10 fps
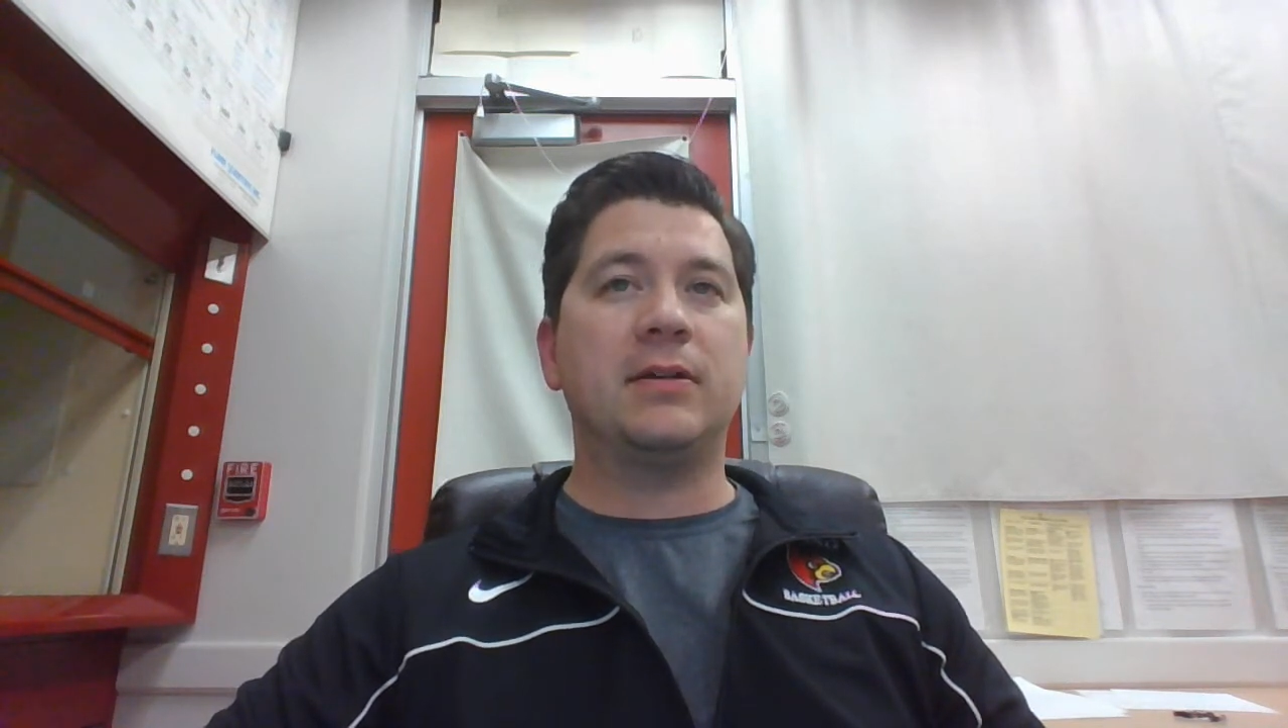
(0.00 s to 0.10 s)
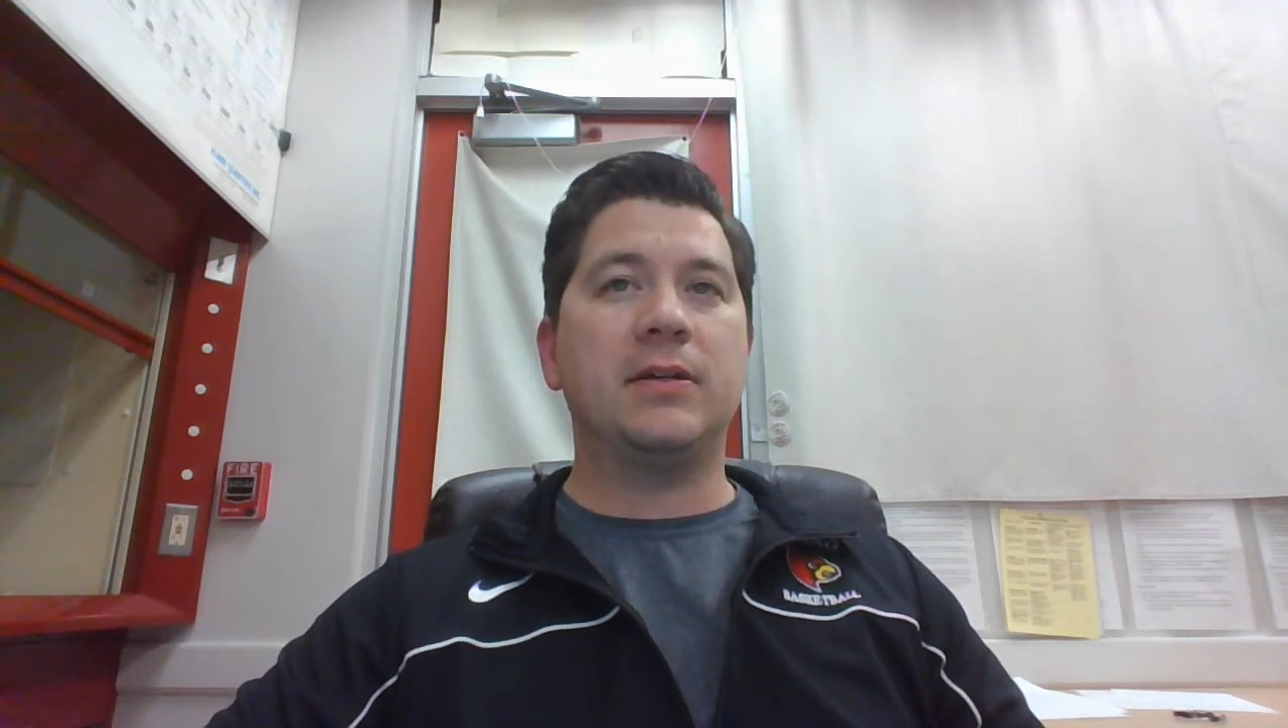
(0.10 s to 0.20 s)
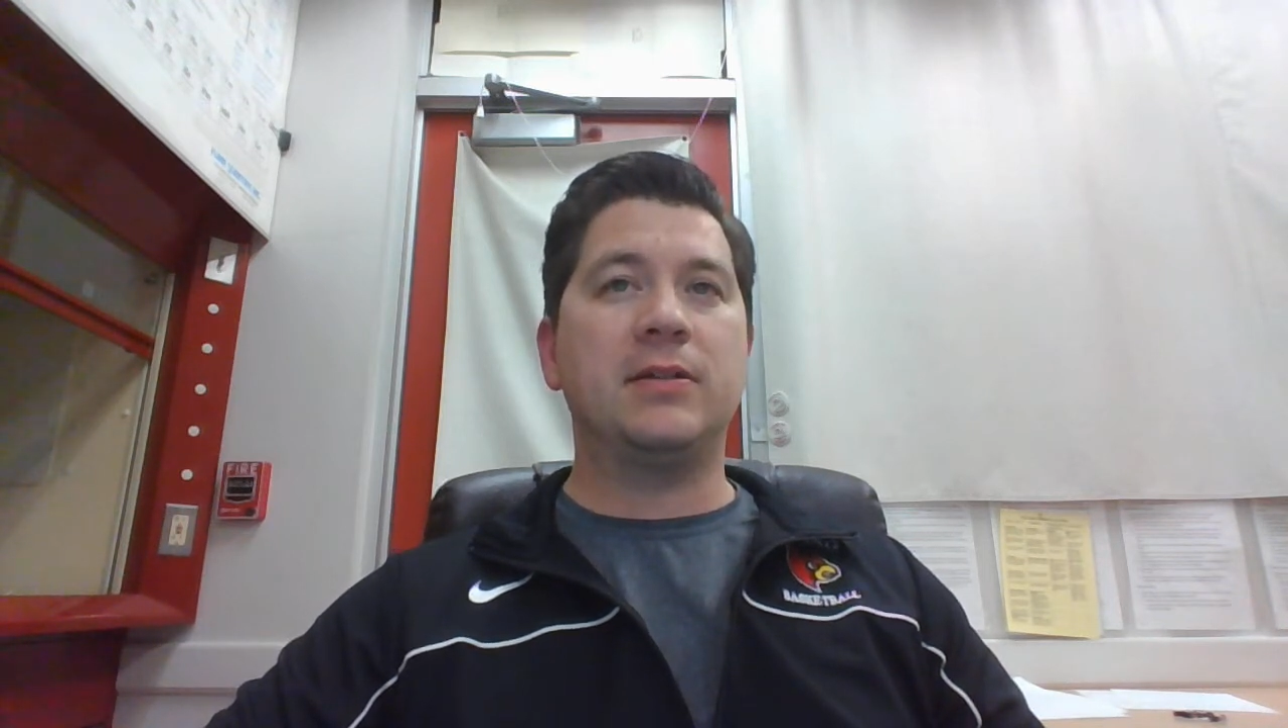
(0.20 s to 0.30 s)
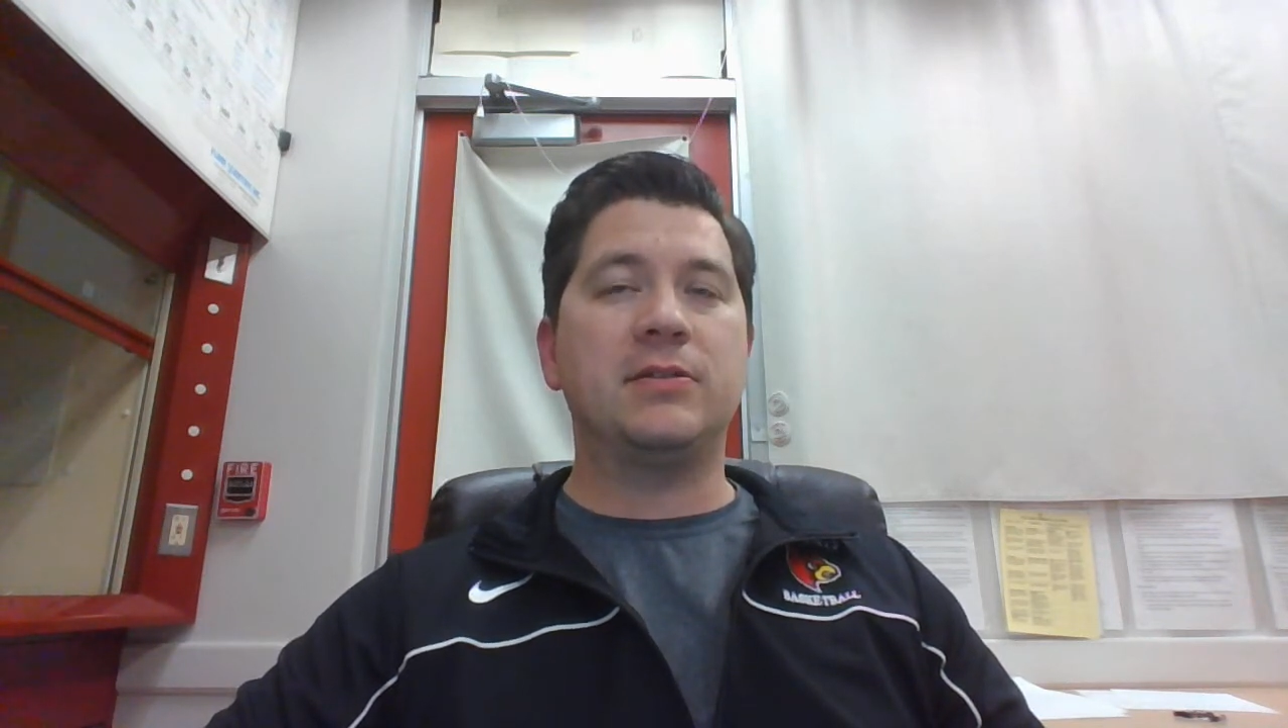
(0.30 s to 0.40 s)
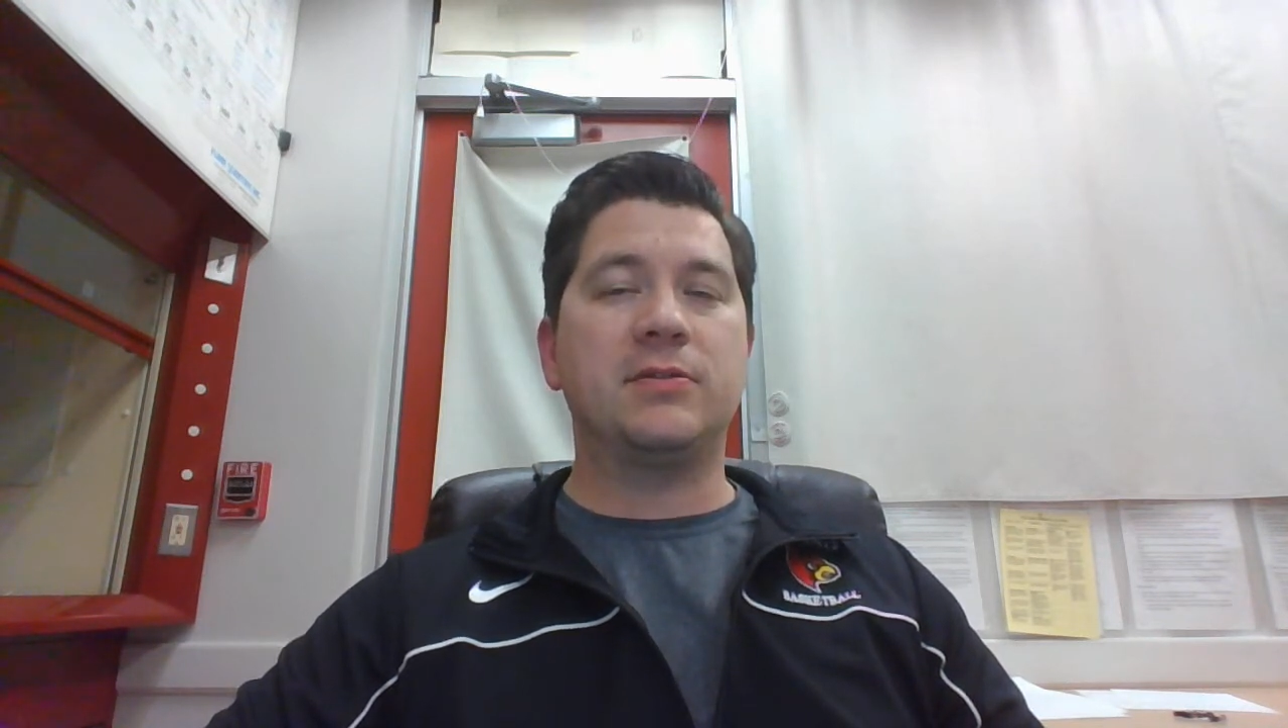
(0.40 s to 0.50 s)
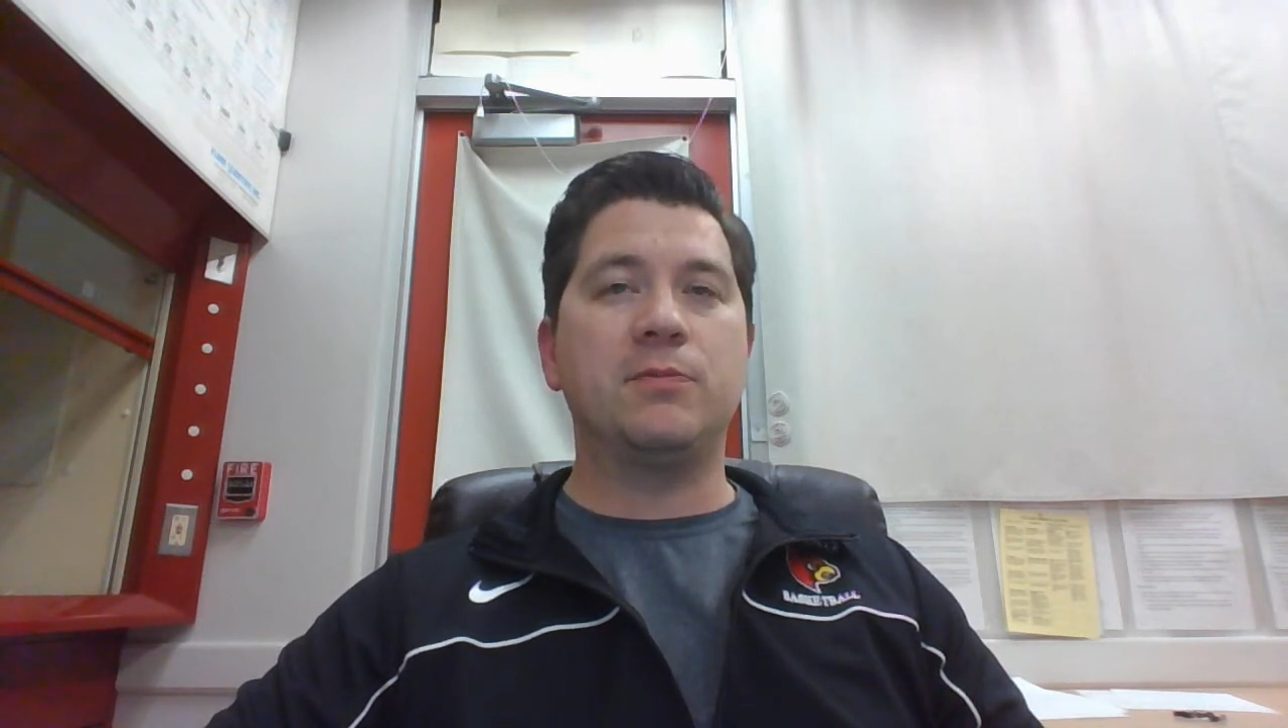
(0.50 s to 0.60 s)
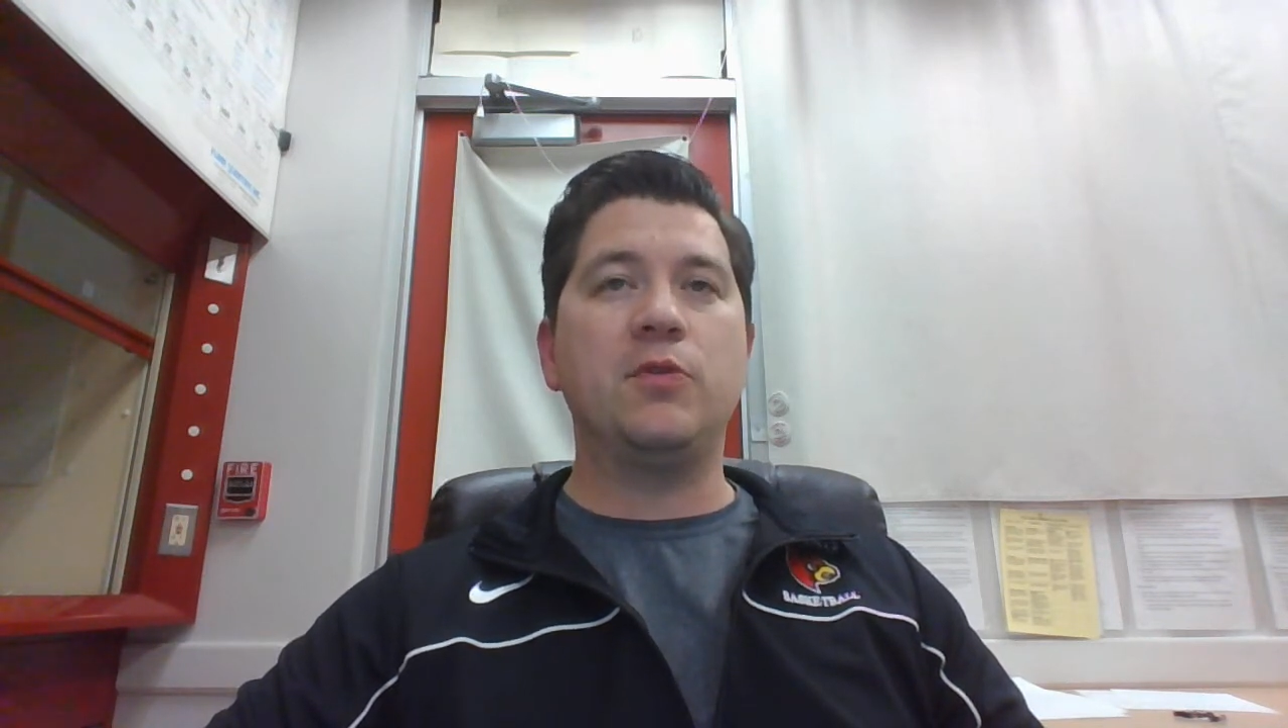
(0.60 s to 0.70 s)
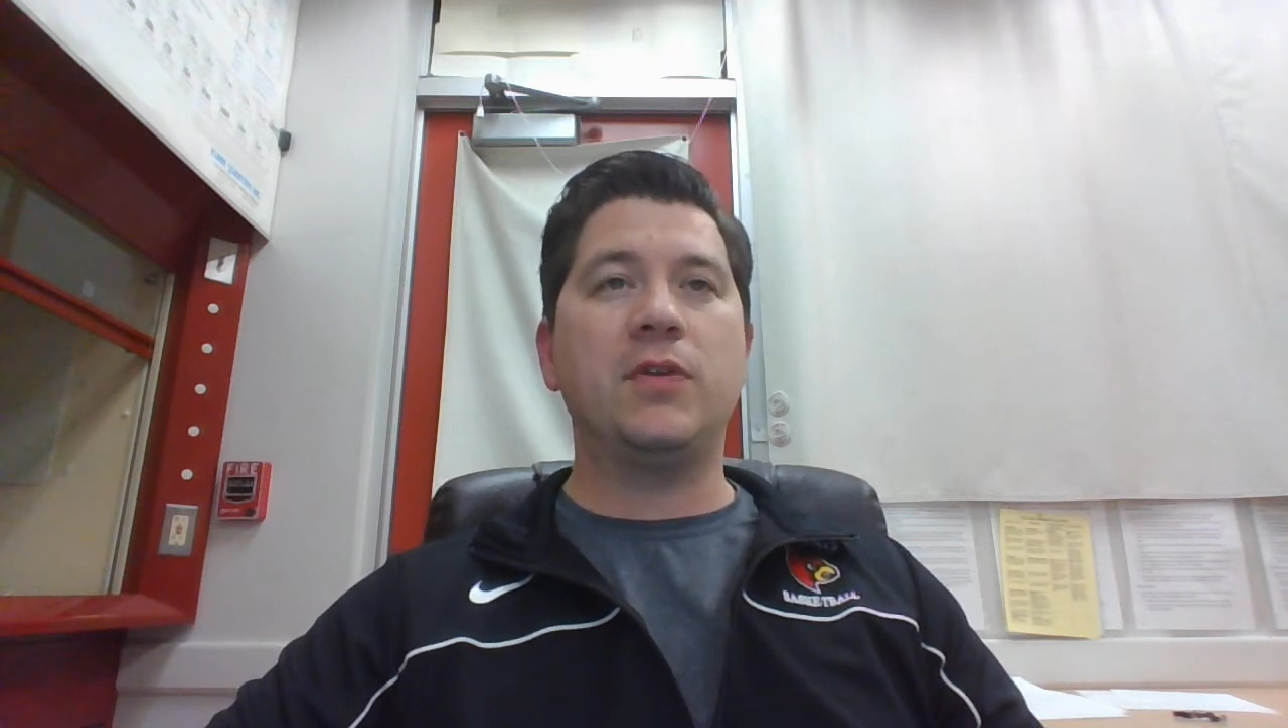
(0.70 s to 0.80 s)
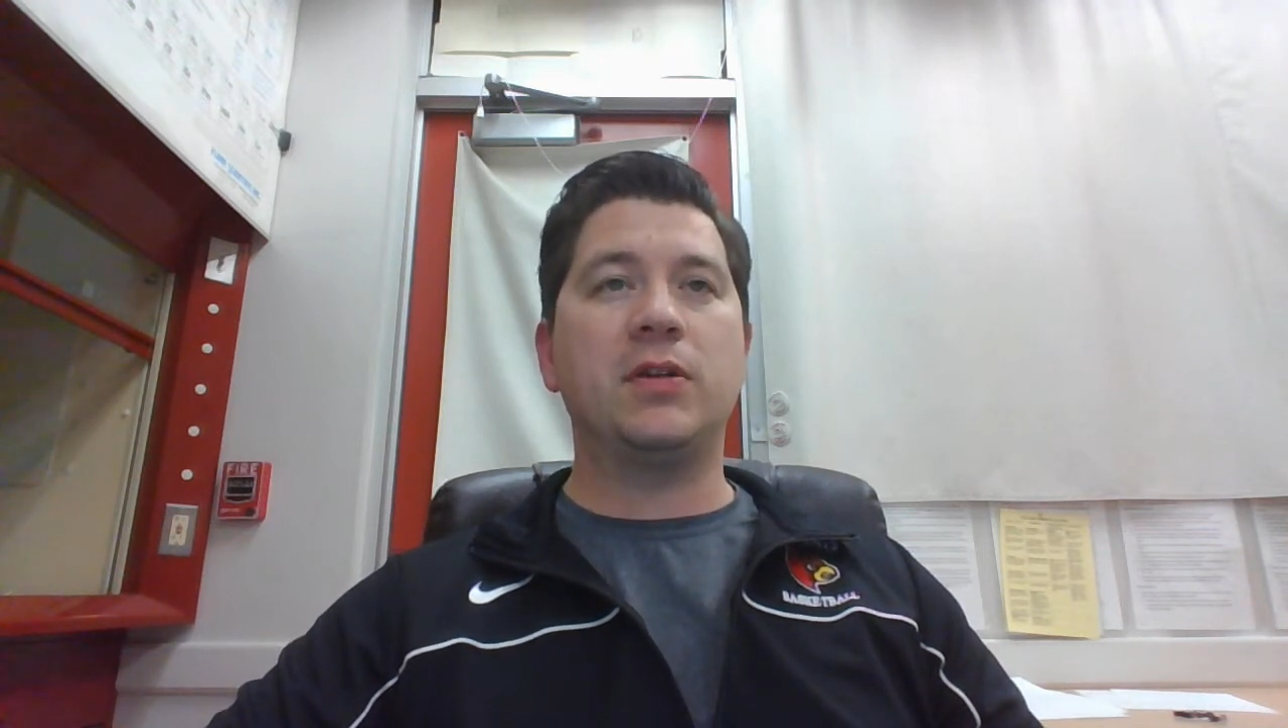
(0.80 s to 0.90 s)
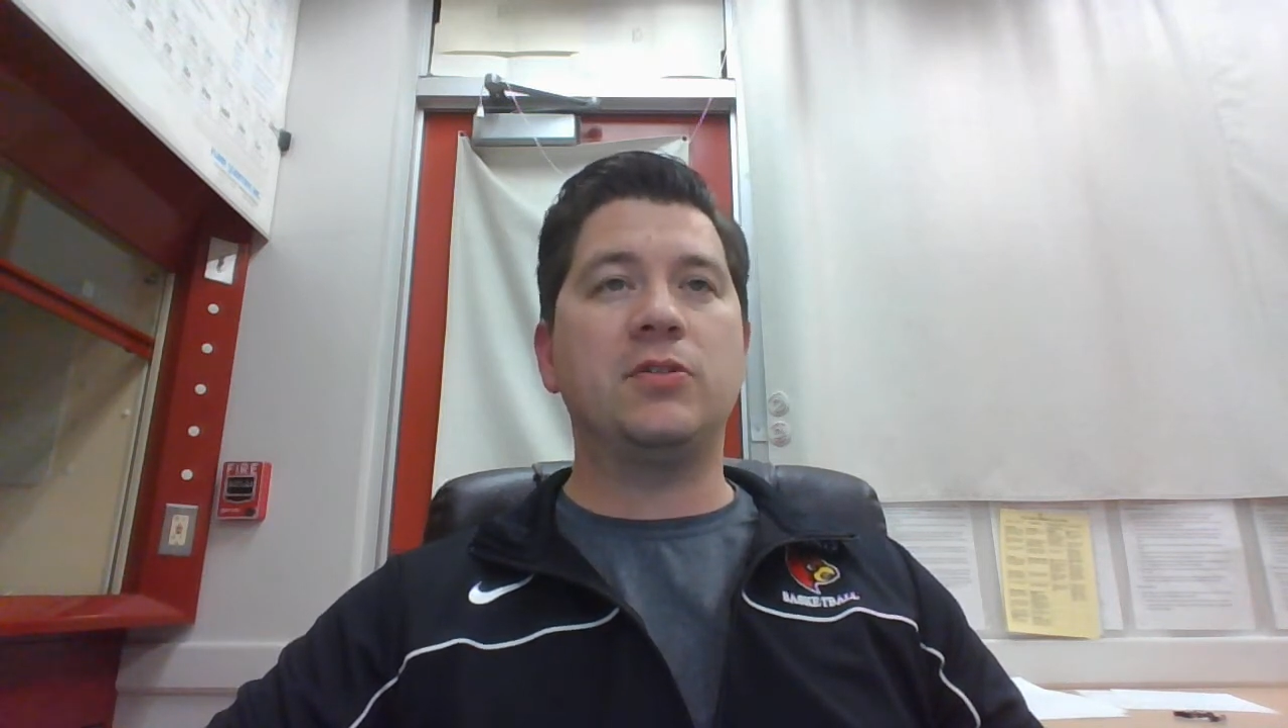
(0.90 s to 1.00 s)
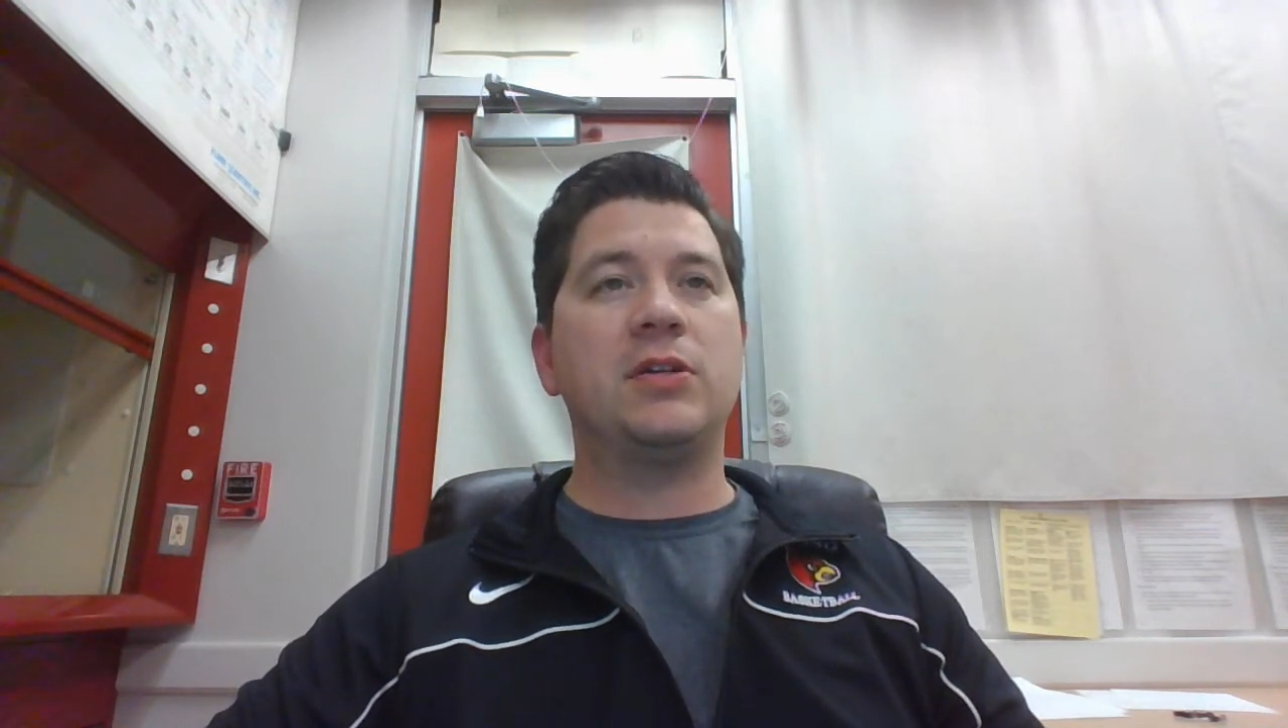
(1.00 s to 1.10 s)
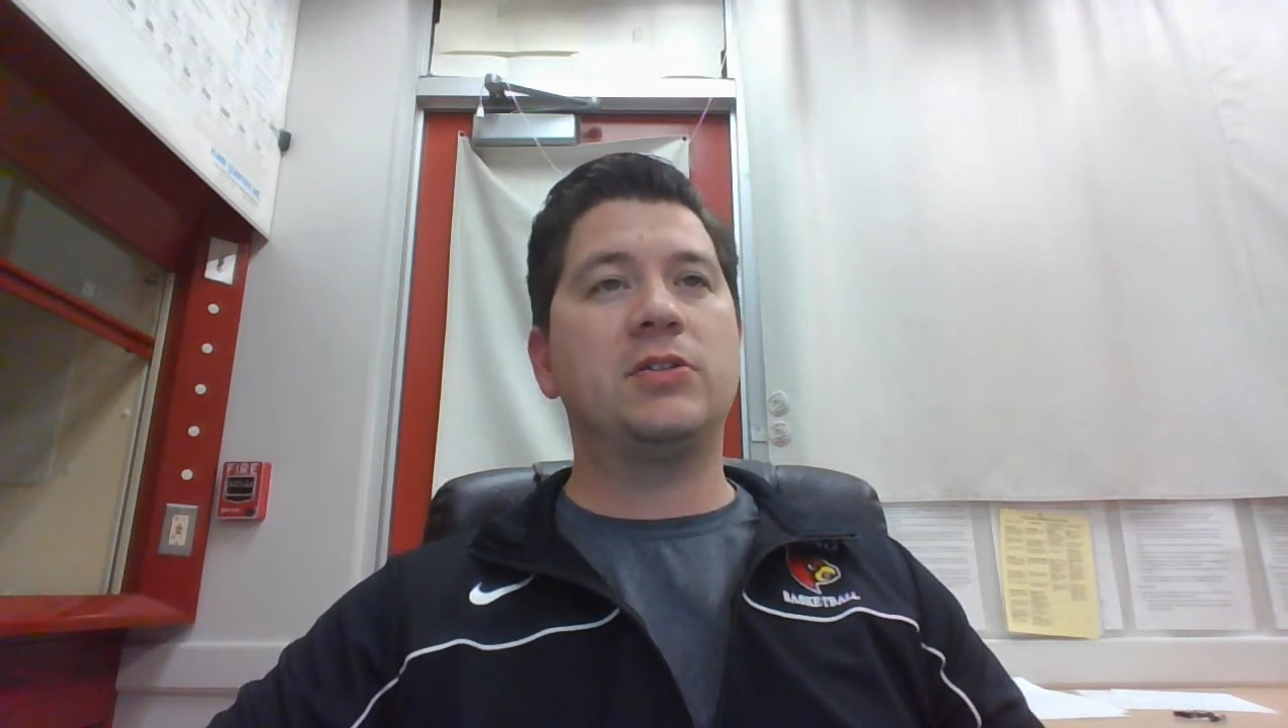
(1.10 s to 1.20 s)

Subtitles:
is moving into